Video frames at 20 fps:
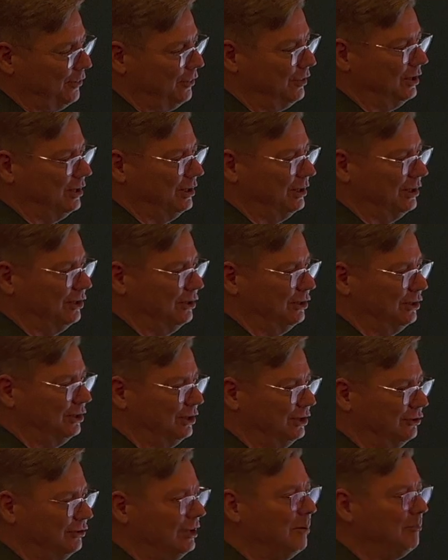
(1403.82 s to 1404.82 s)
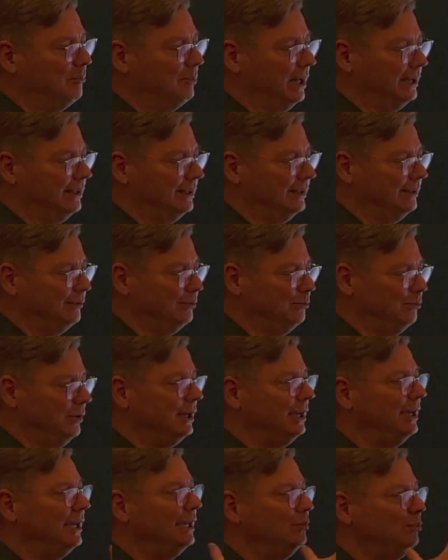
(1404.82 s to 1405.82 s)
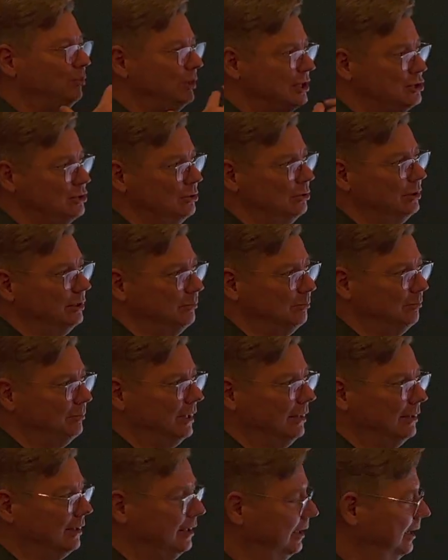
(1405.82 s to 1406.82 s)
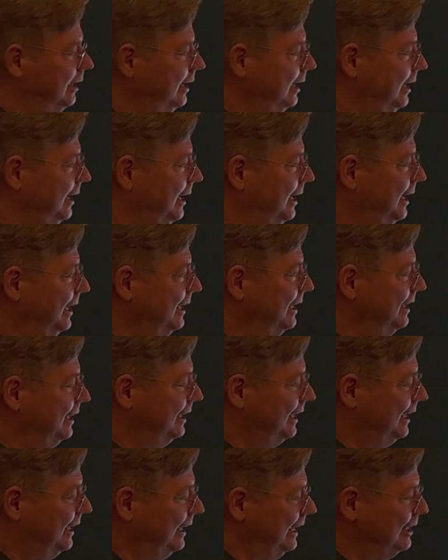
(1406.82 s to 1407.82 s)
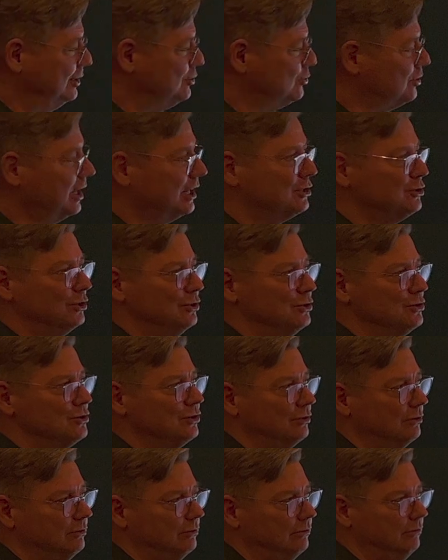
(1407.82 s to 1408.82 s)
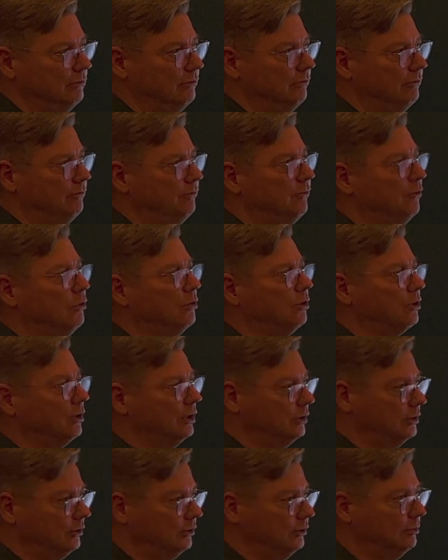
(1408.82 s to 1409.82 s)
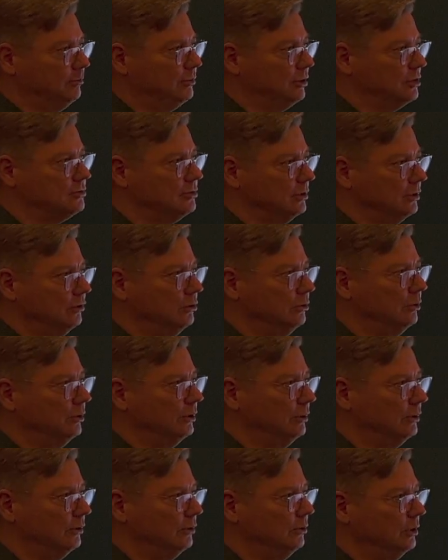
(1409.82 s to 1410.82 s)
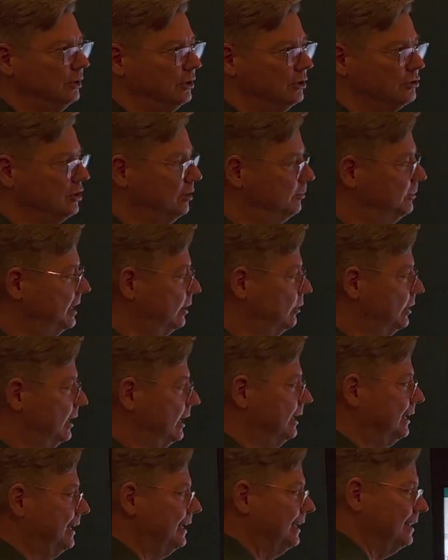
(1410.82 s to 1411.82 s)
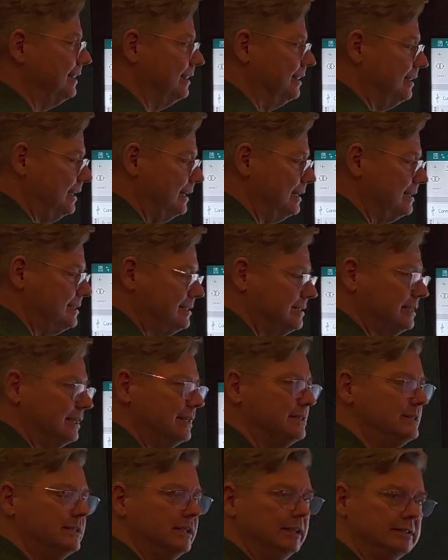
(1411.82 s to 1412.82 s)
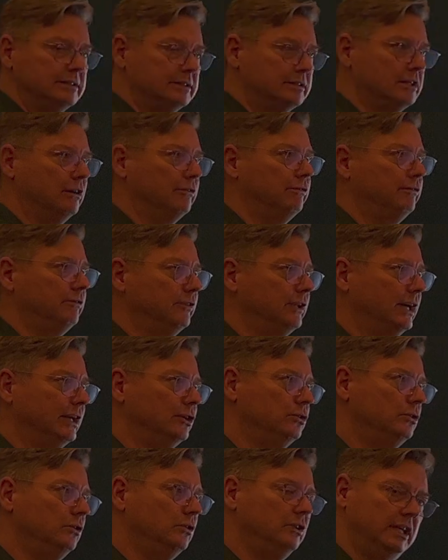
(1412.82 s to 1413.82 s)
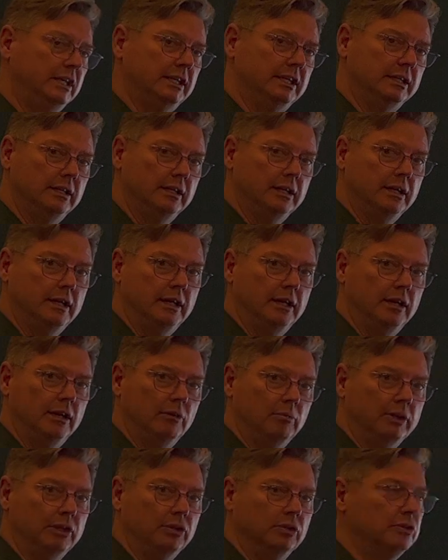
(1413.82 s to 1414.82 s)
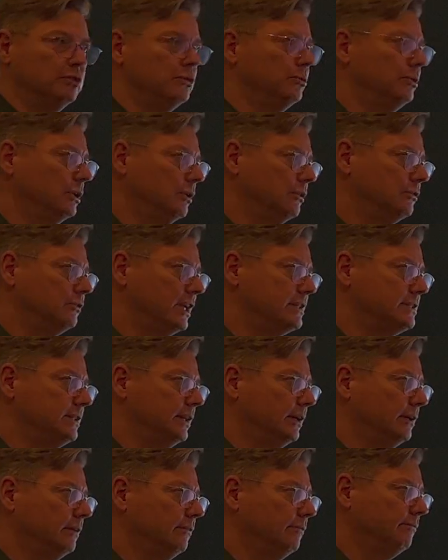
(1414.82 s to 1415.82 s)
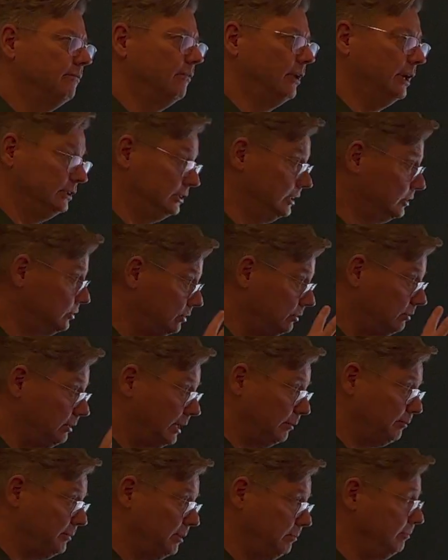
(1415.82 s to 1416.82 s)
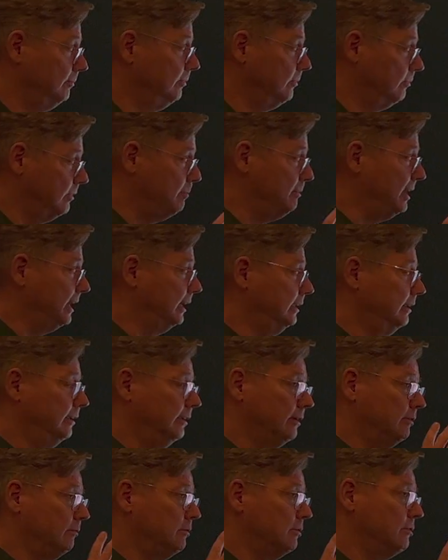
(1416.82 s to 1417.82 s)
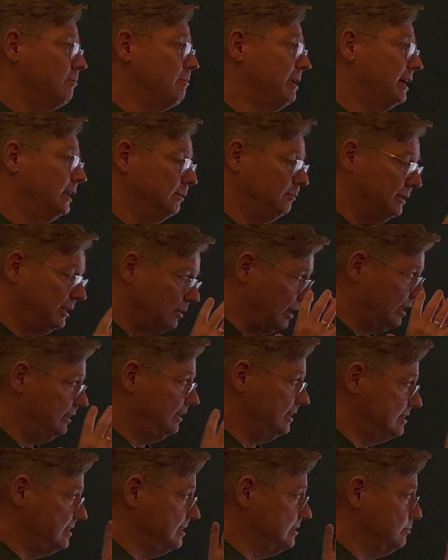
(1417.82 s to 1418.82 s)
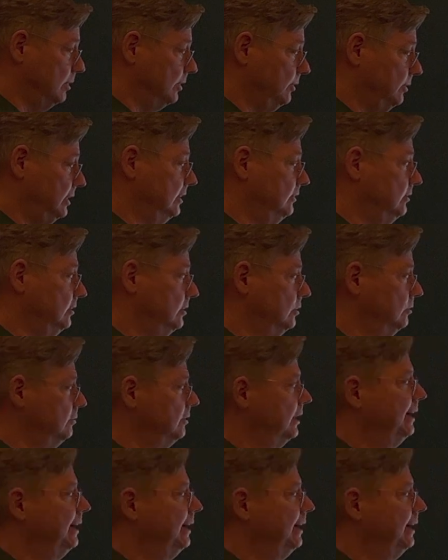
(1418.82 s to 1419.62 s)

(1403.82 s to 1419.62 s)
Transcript: the, the template in which you can build instructions for the person doing, doing the job. there. okay, wow. this is the stuff that you need when you're doing your testing. Right. Right, just to help them remind, uh, remind them, okay, this is what you need to do.